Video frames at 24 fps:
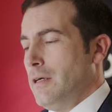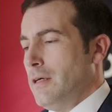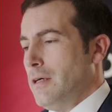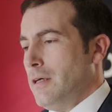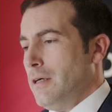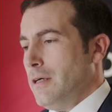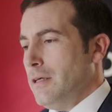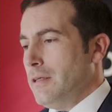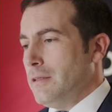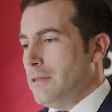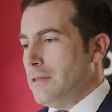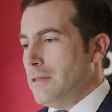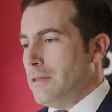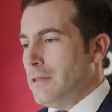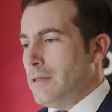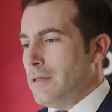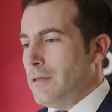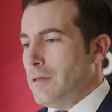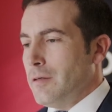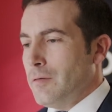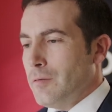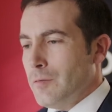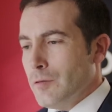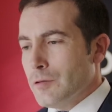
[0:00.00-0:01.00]
and
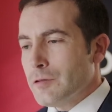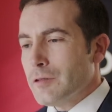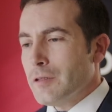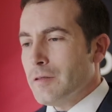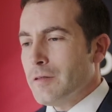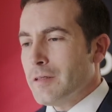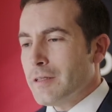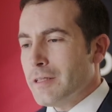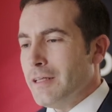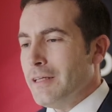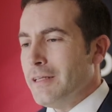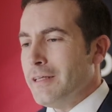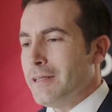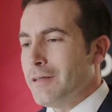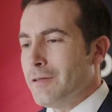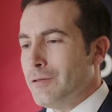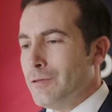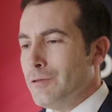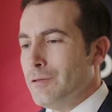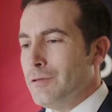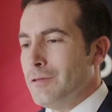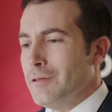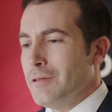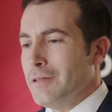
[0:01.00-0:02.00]
was a really
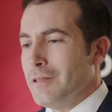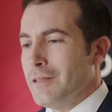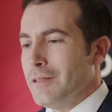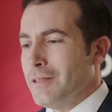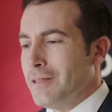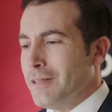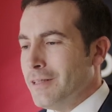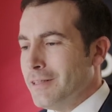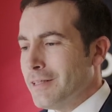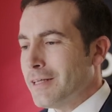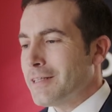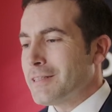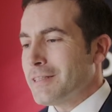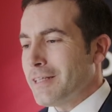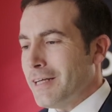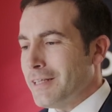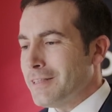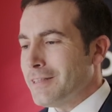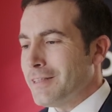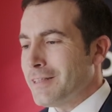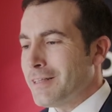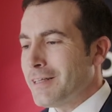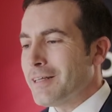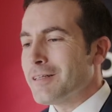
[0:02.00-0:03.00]
good and exciting